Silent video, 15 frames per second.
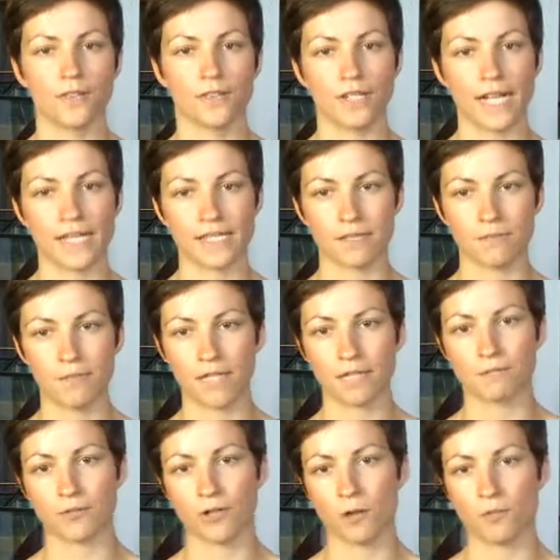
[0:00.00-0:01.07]
So that's a big
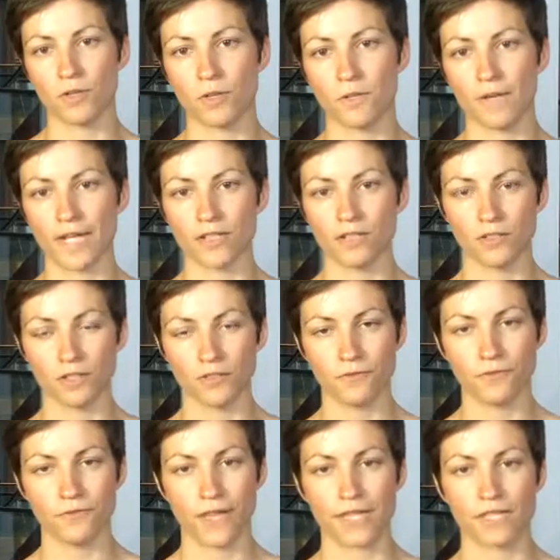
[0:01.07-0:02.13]
problem, and a lot of
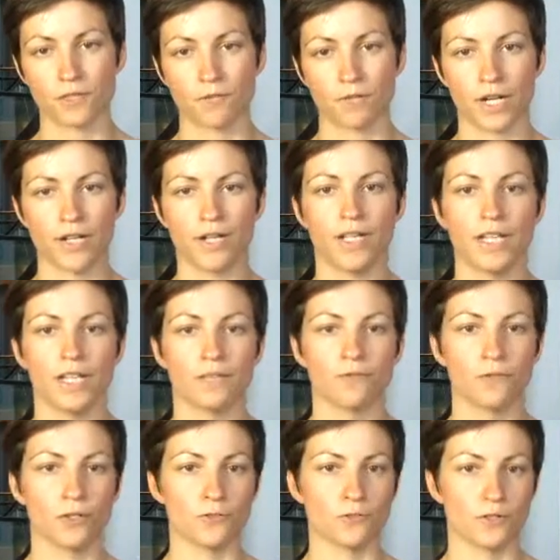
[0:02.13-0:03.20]
events were
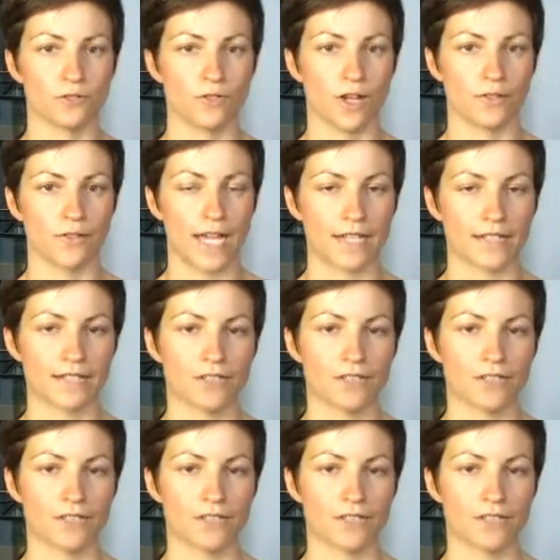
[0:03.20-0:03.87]
evolved around that.